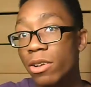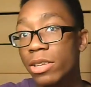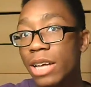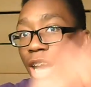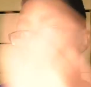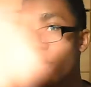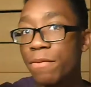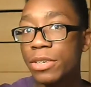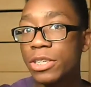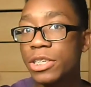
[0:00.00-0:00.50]
all
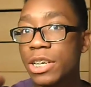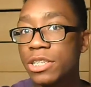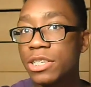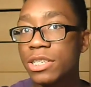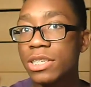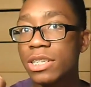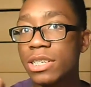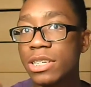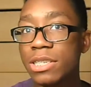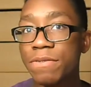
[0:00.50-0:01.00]
the outfit
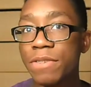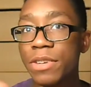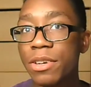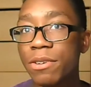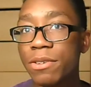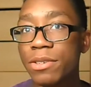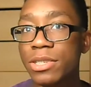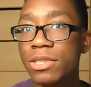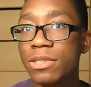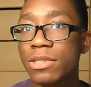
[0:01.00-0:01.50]
changes in this
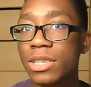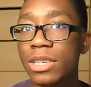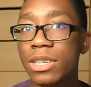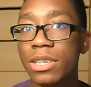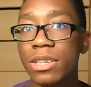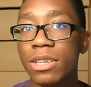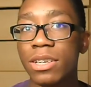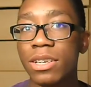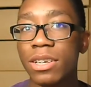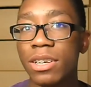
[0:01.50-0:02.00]
video are so
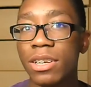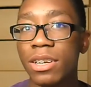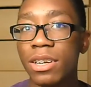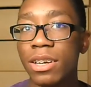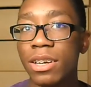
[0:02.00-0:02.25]
good.